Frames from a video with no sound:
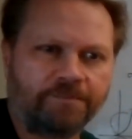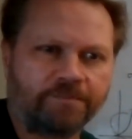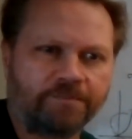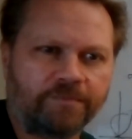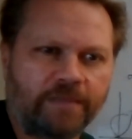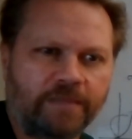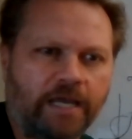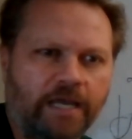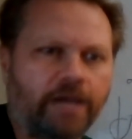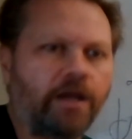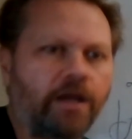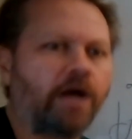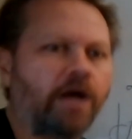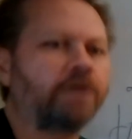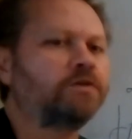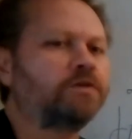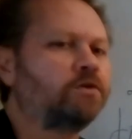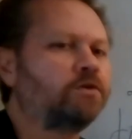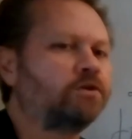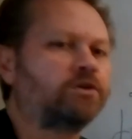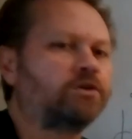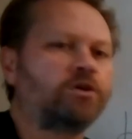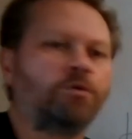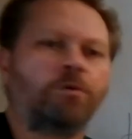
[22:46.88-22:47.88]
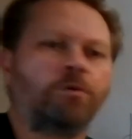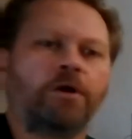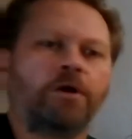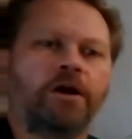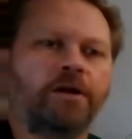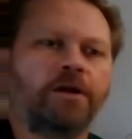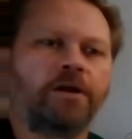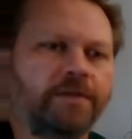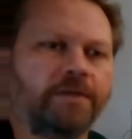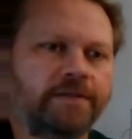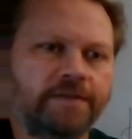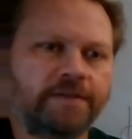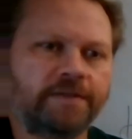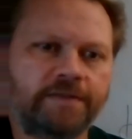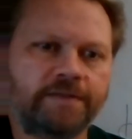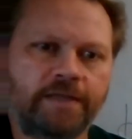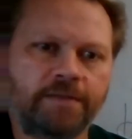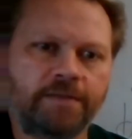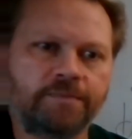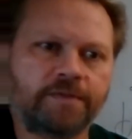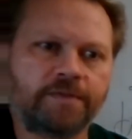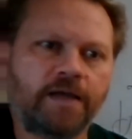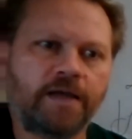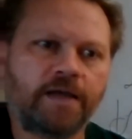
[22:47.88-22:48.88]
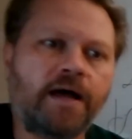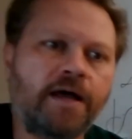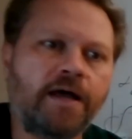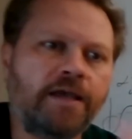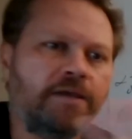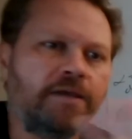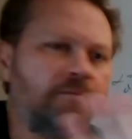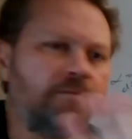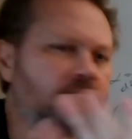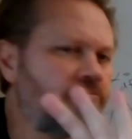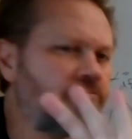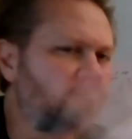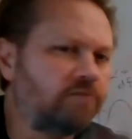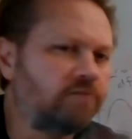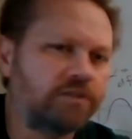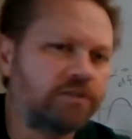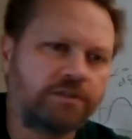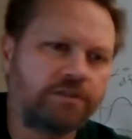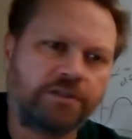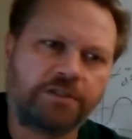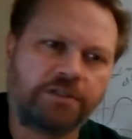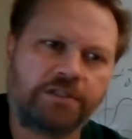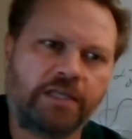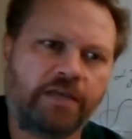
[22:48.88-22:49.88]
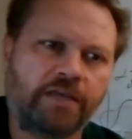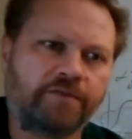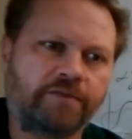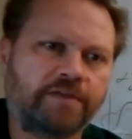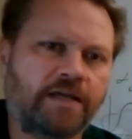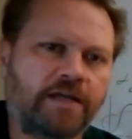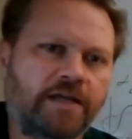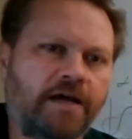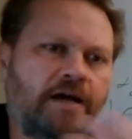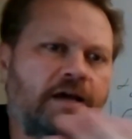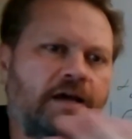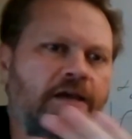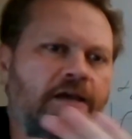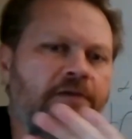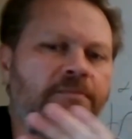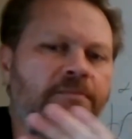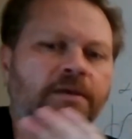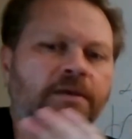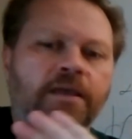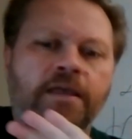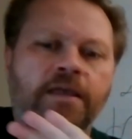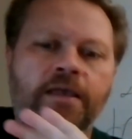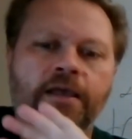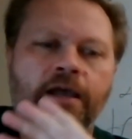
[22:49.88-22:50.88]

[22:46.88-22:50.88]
Now, I also square them at the same time just to save time.